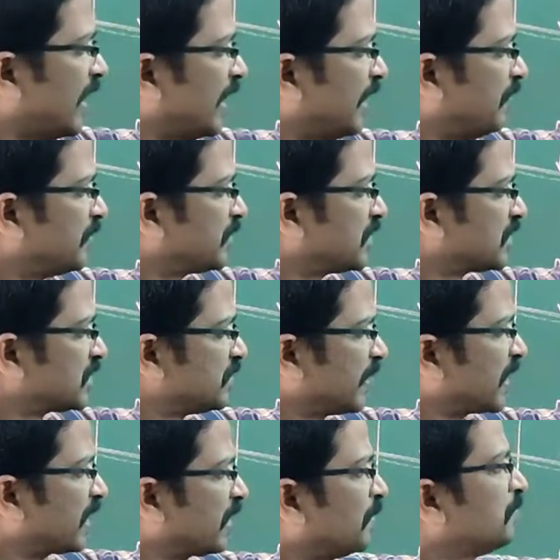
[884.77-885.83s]
emission
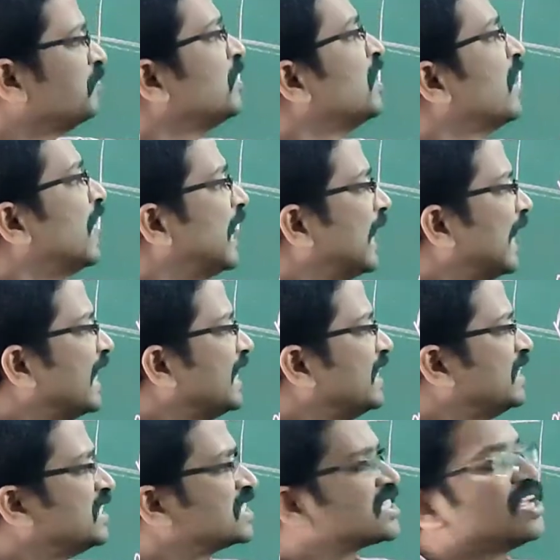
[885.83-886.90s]
spectrum
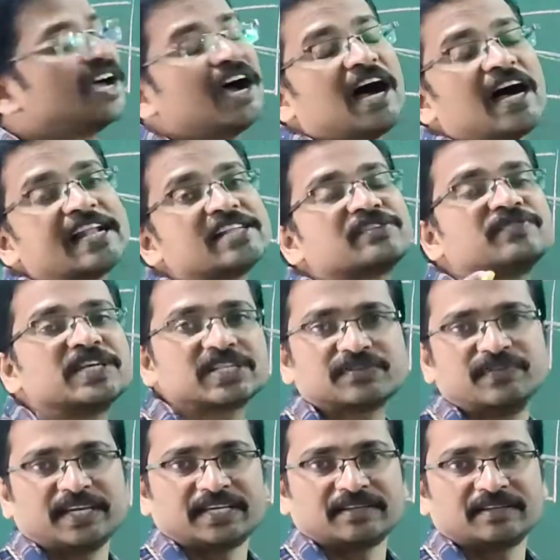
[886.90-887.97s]
lines are
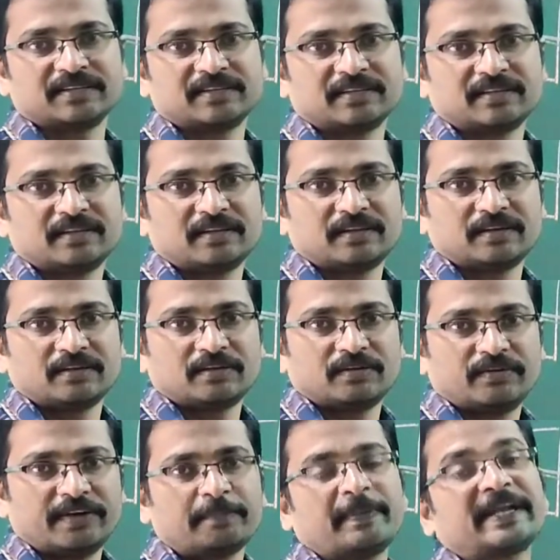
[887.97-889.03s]
specific.
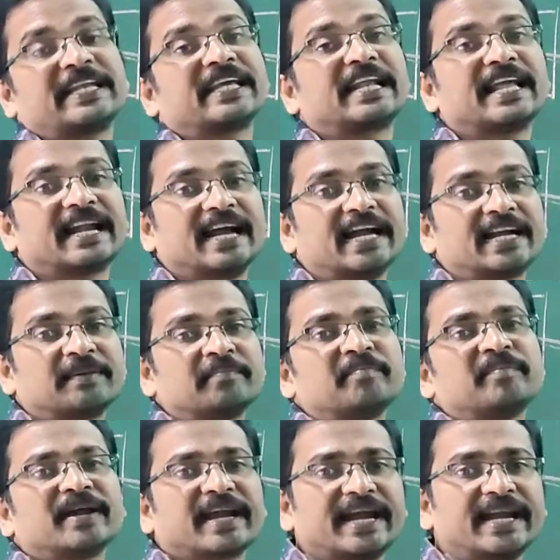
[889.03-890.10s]
For particular
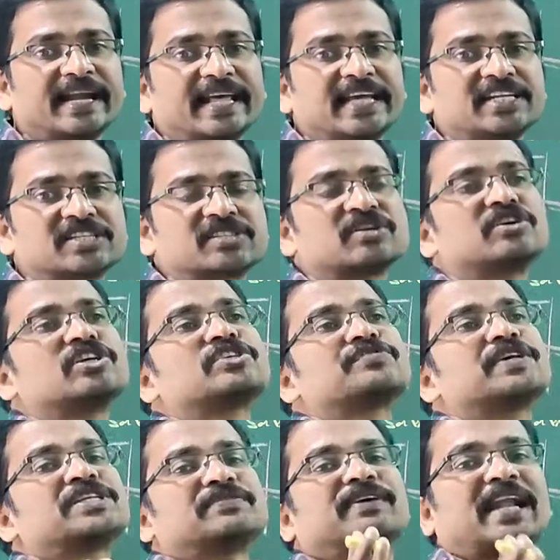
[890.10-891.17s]
atom contains
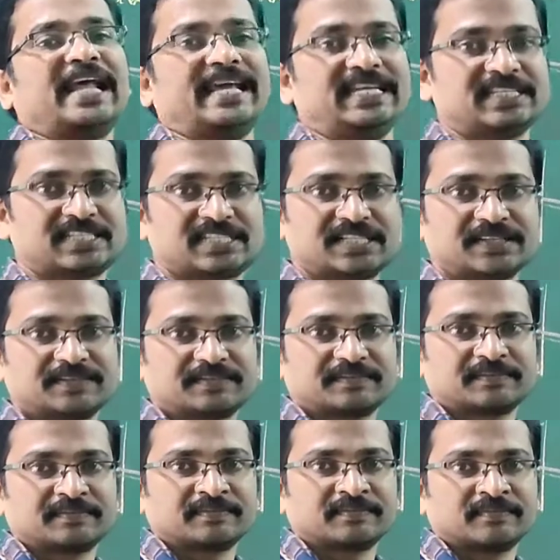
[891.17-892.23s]
specific lines.
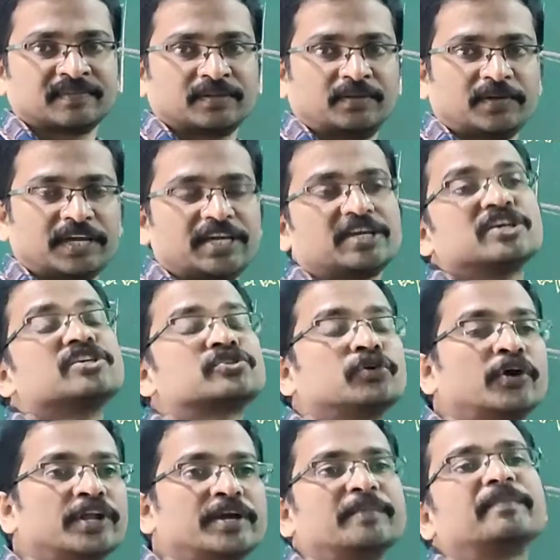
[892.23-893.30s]
Okay,
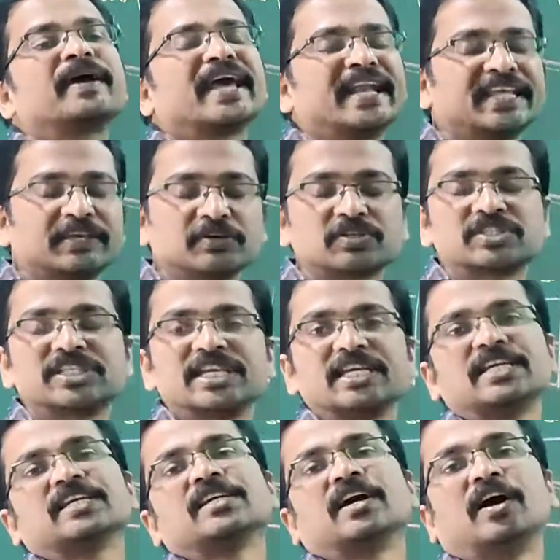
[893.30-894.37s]
sodium can give
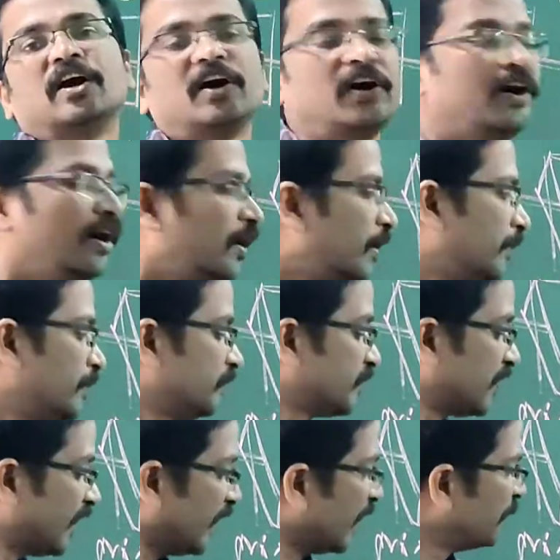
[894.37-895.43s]
the
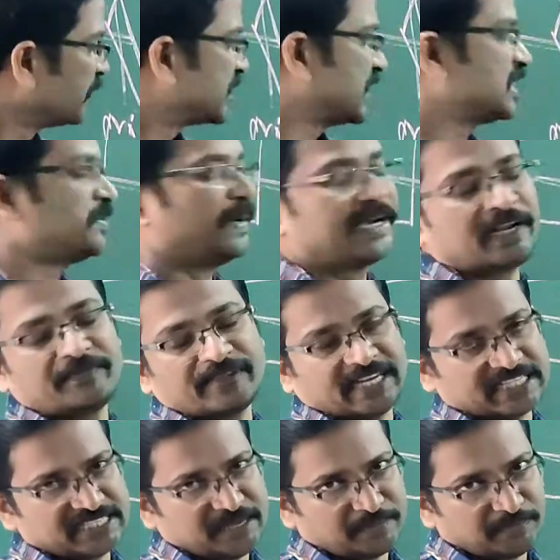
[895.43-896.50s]
emission spectra,
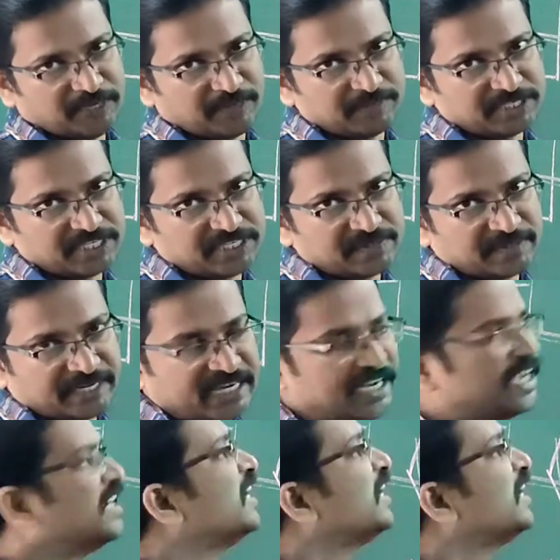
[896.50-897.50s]
for example, emission spectra,